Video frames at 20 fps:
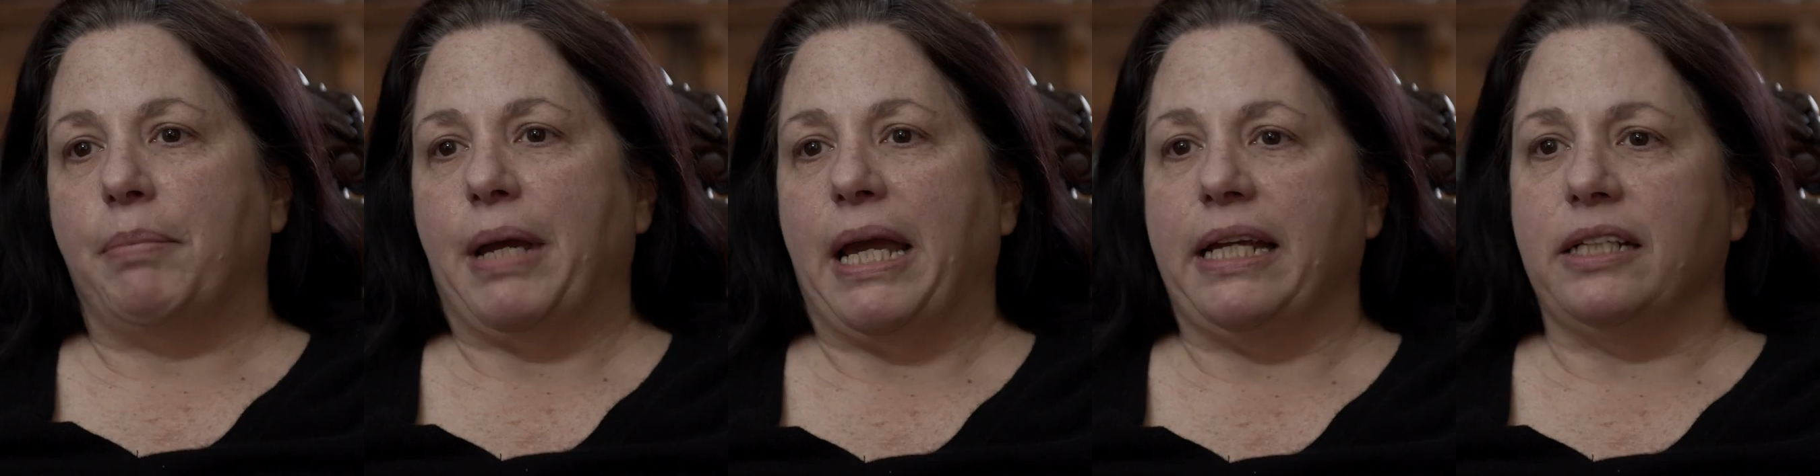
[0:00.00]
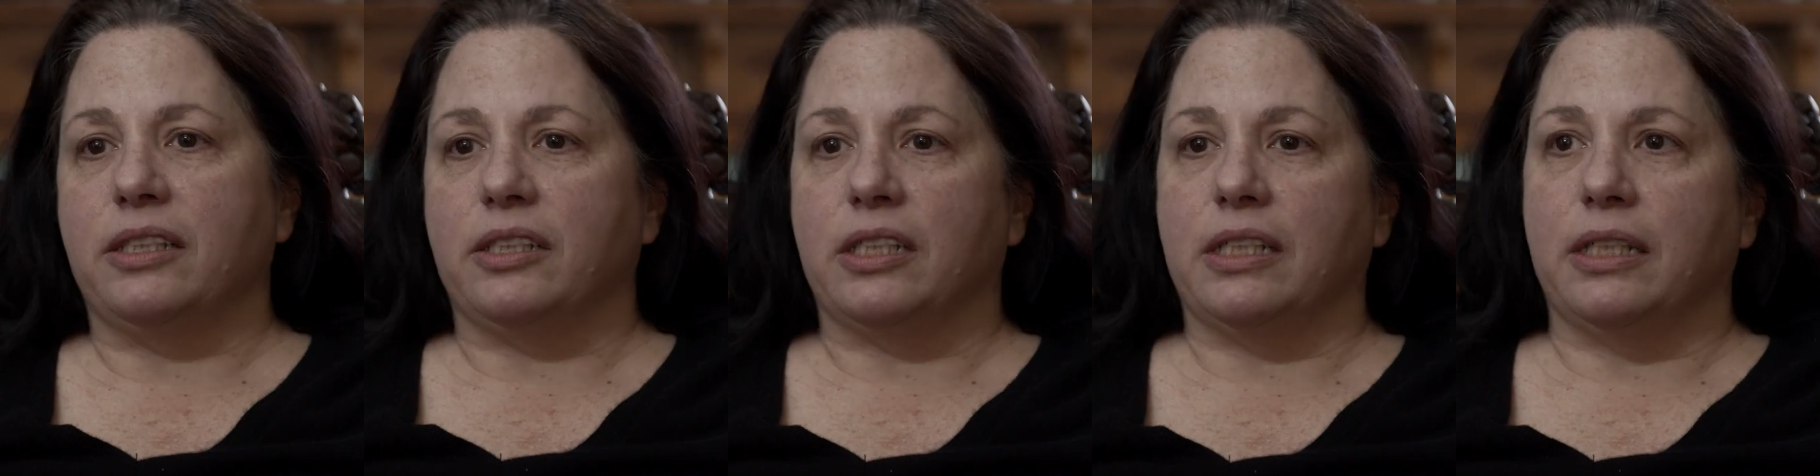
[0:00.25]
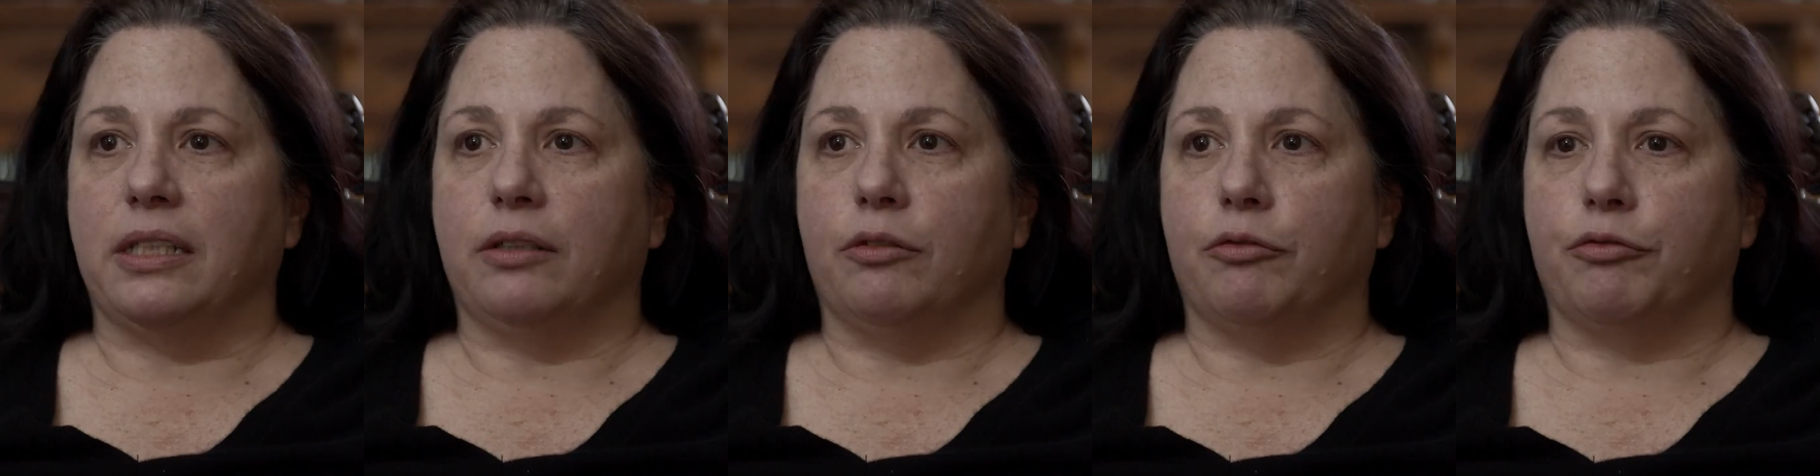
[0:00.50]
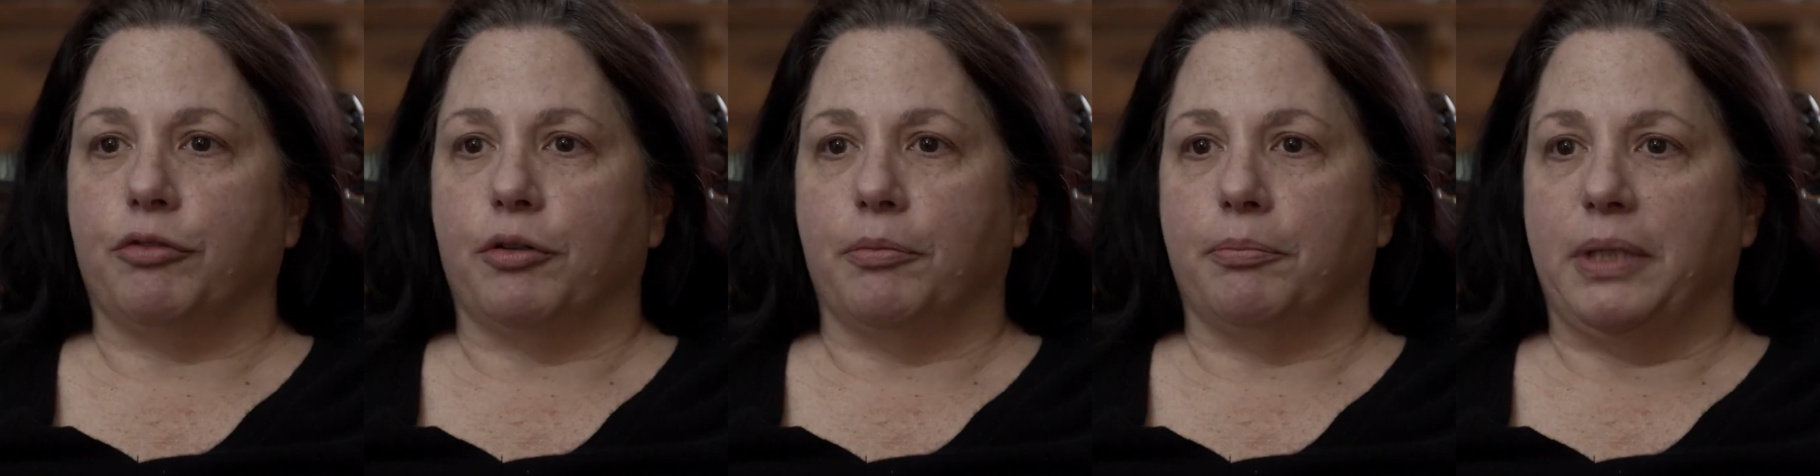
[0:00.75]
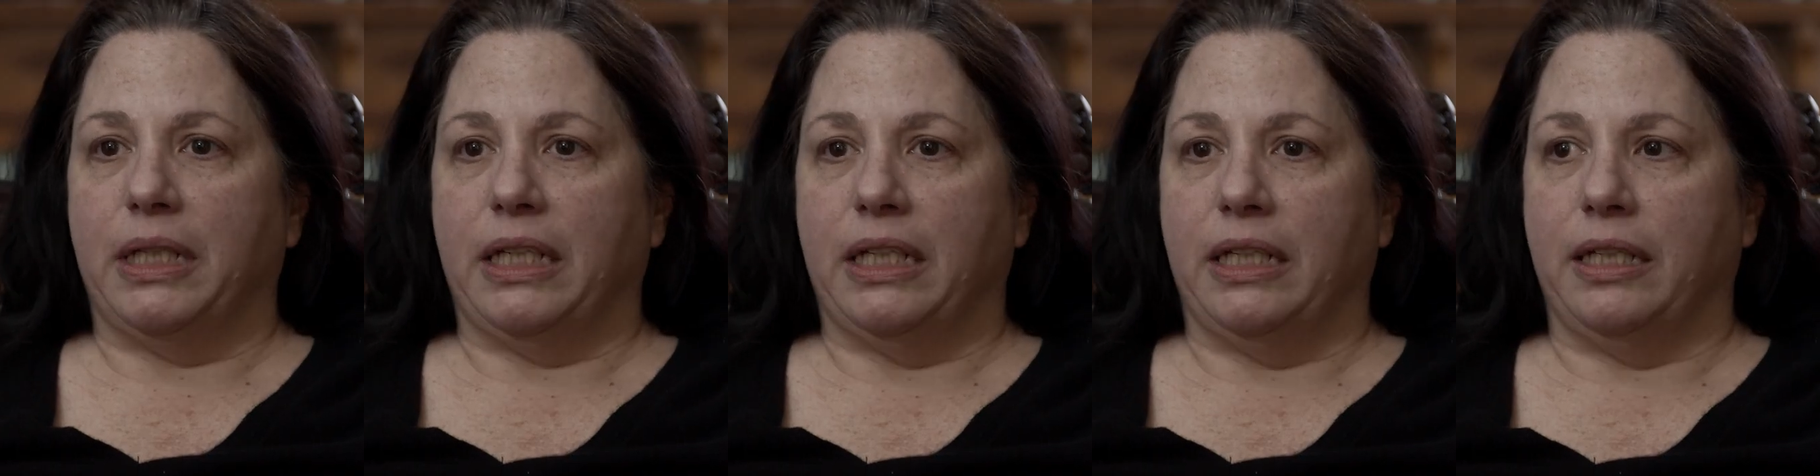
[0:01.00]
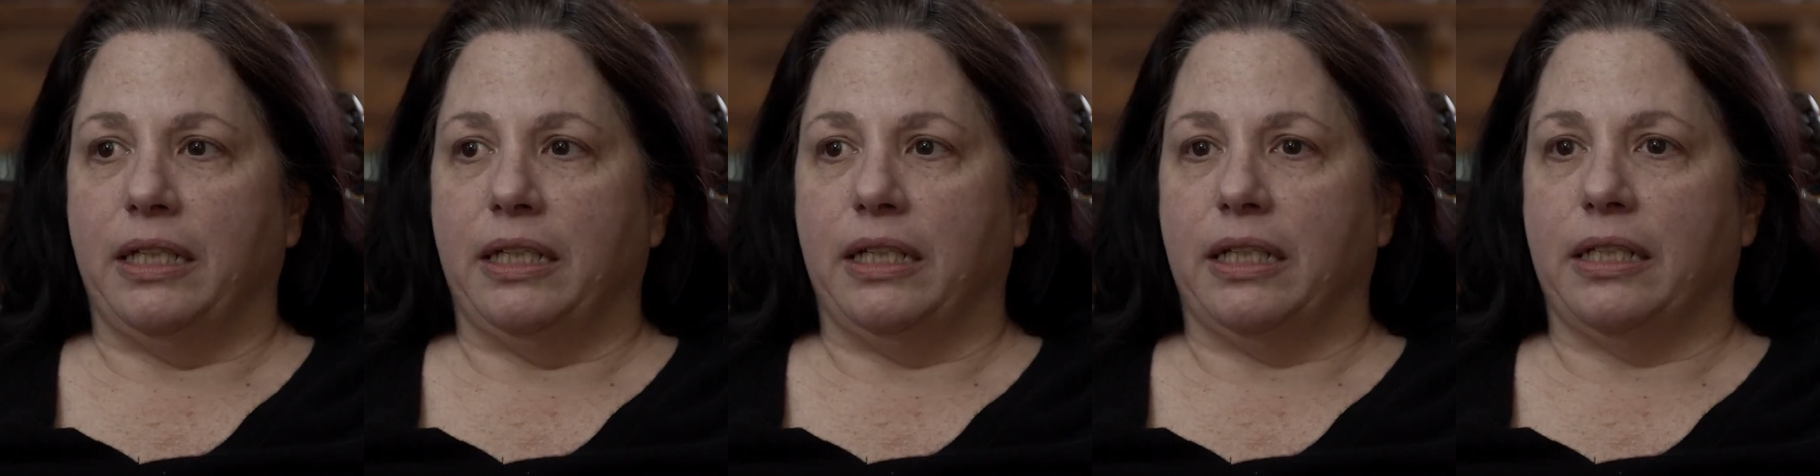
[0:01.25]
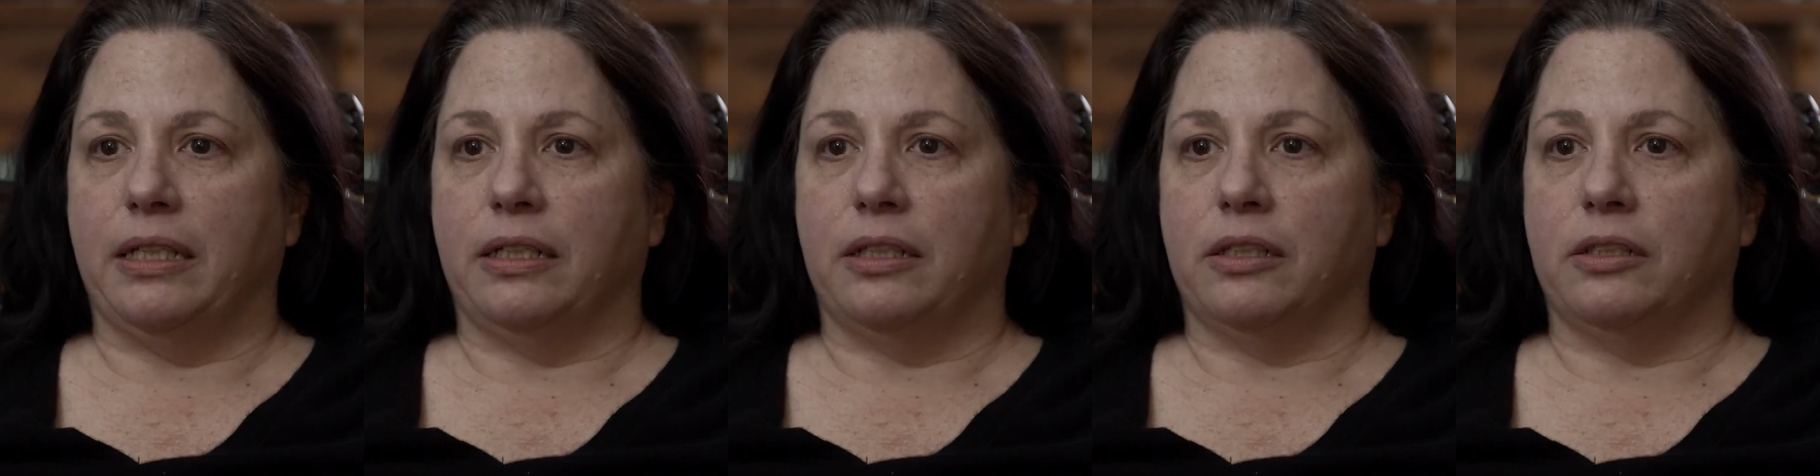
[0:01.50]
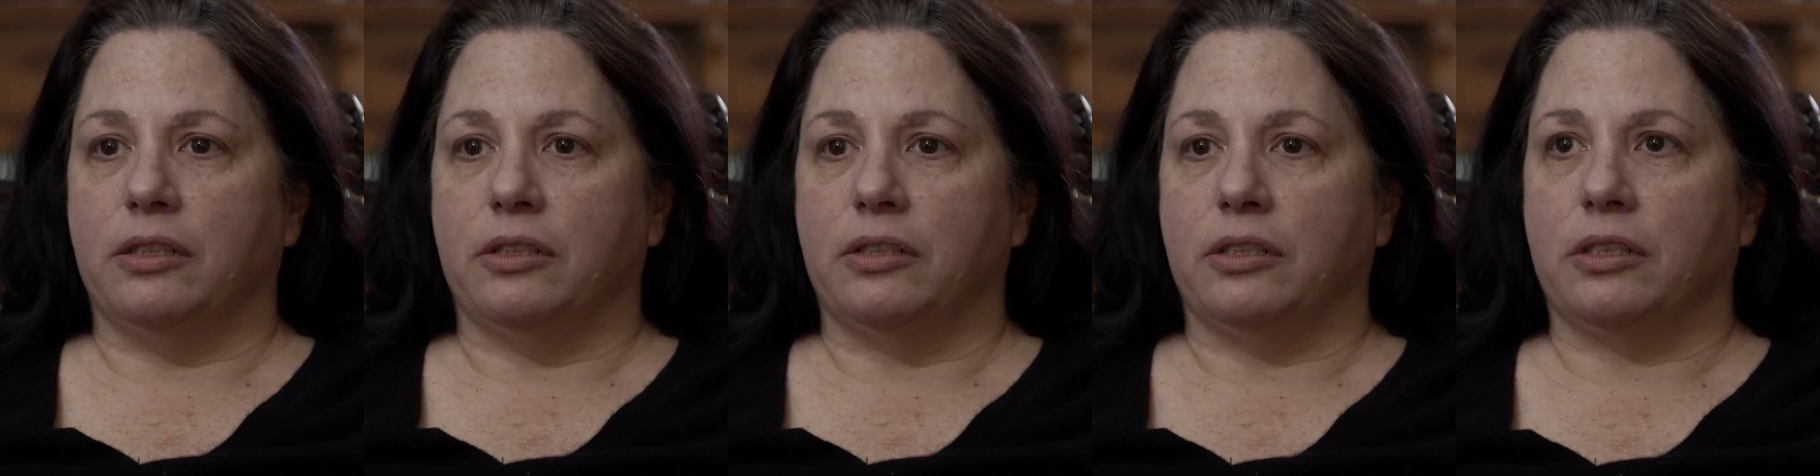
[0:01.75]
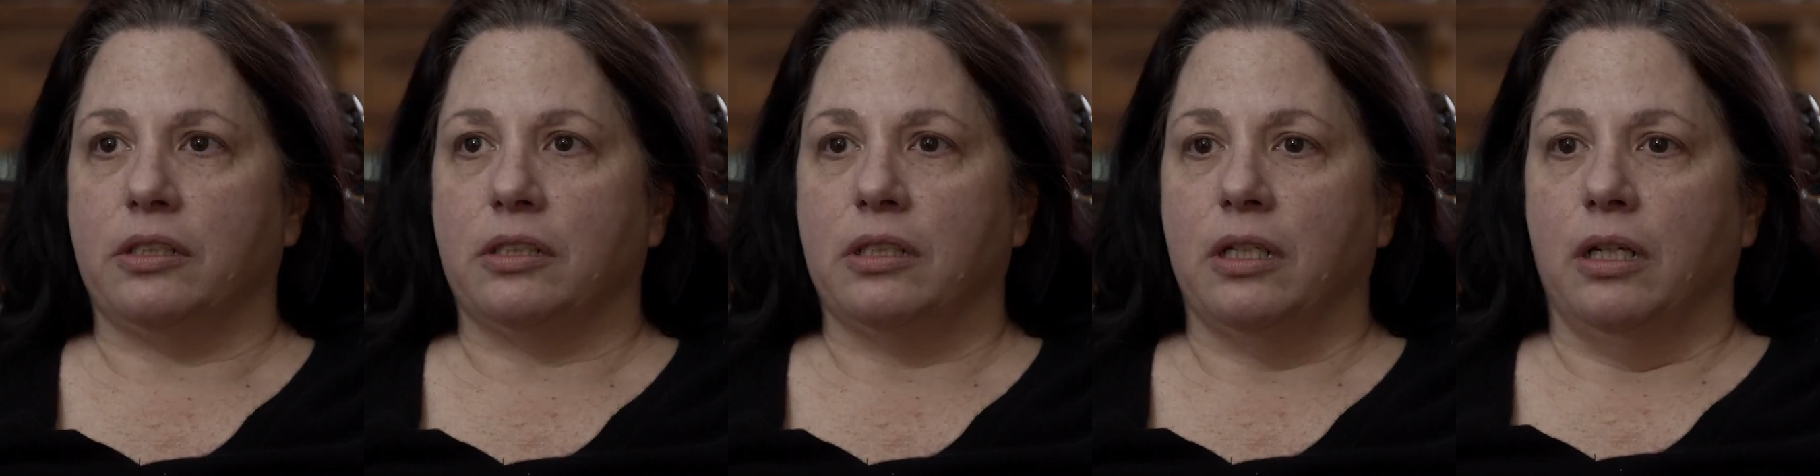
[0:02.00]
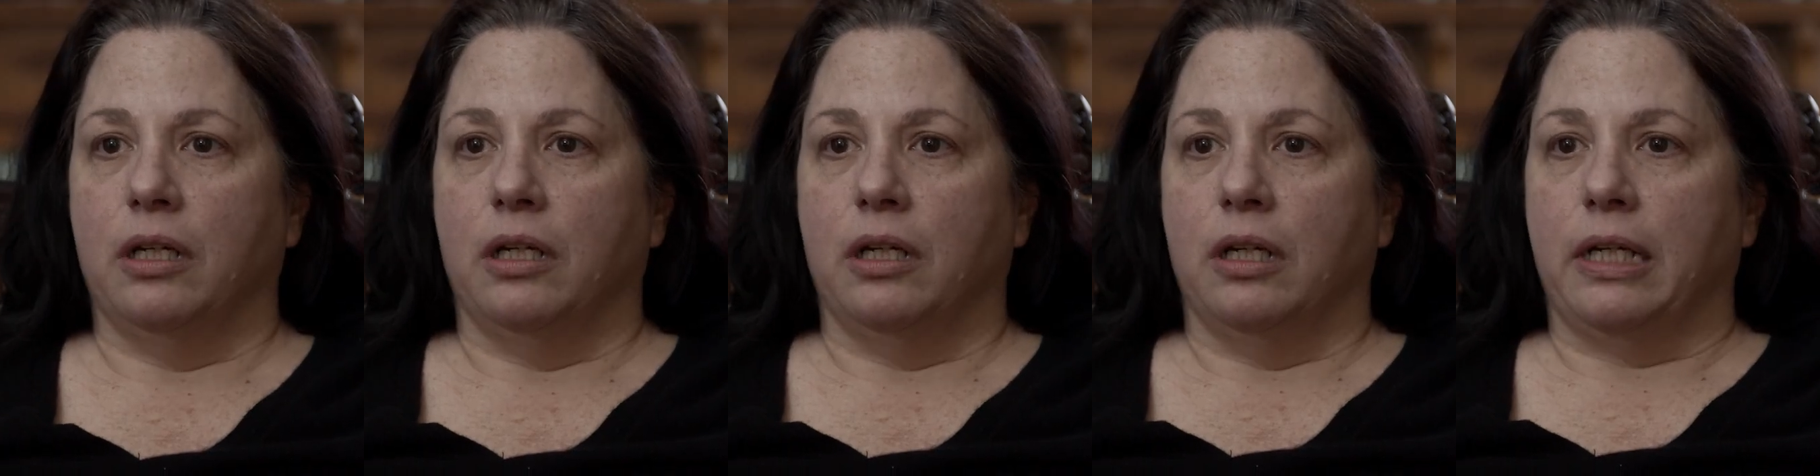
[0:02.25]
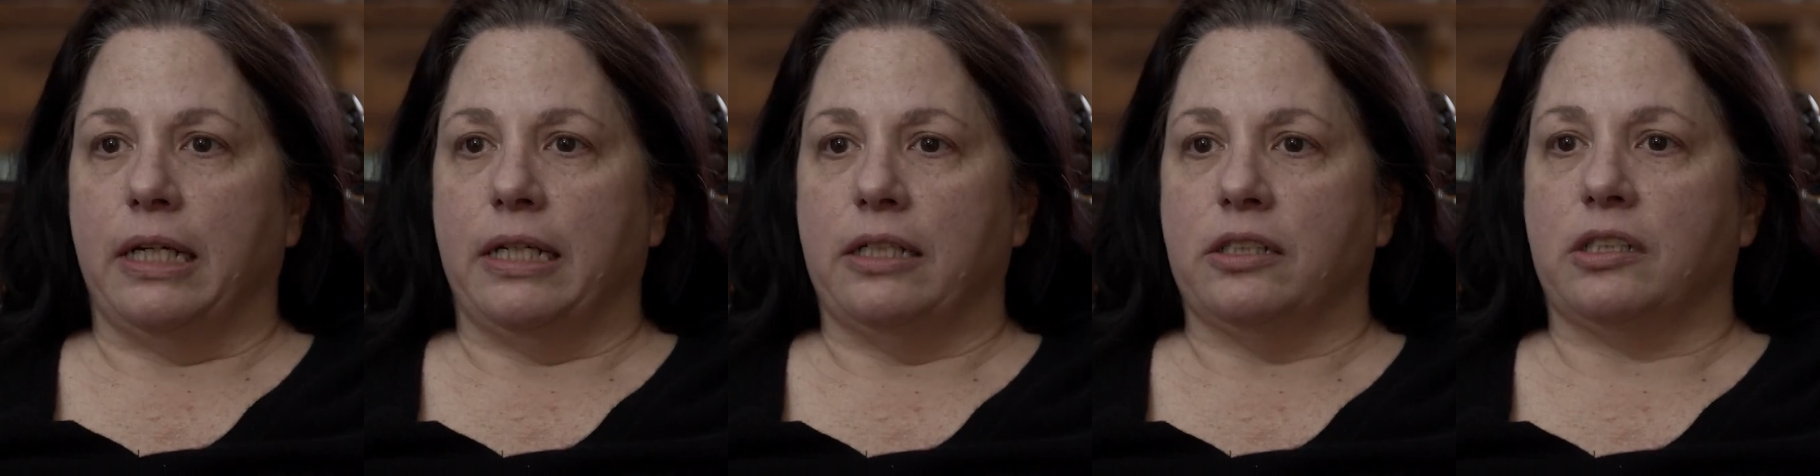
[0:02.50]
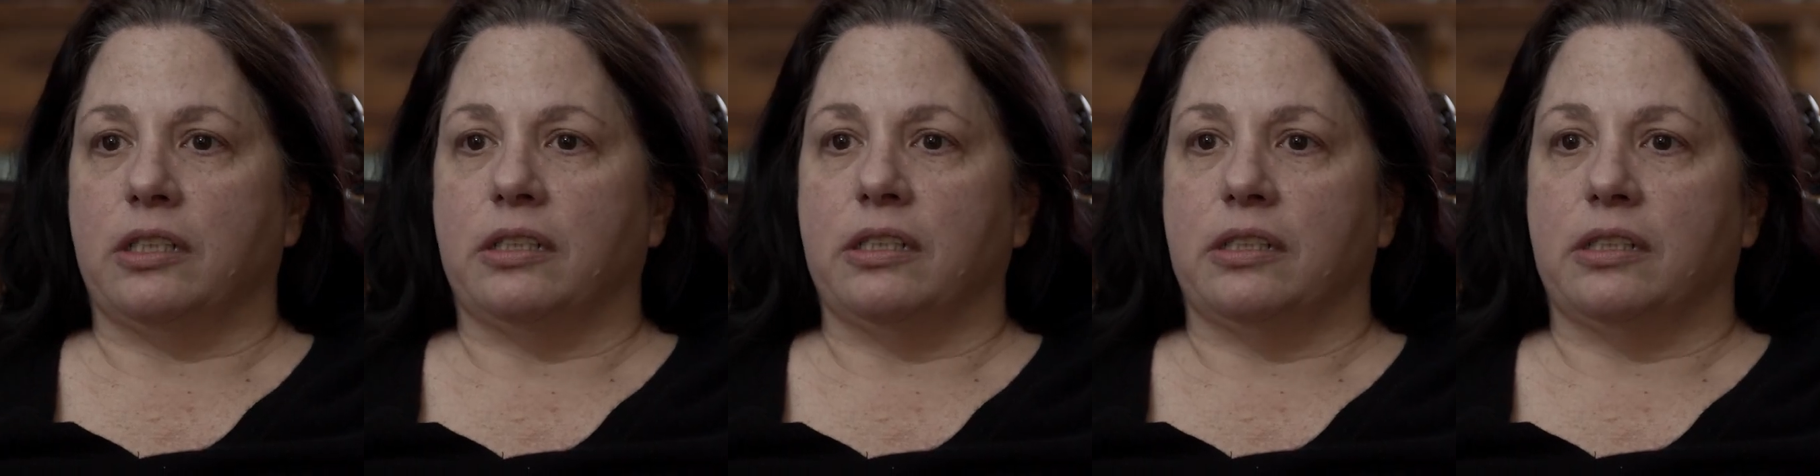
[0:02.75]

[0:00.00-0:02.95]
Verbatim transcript: Painting for me is is an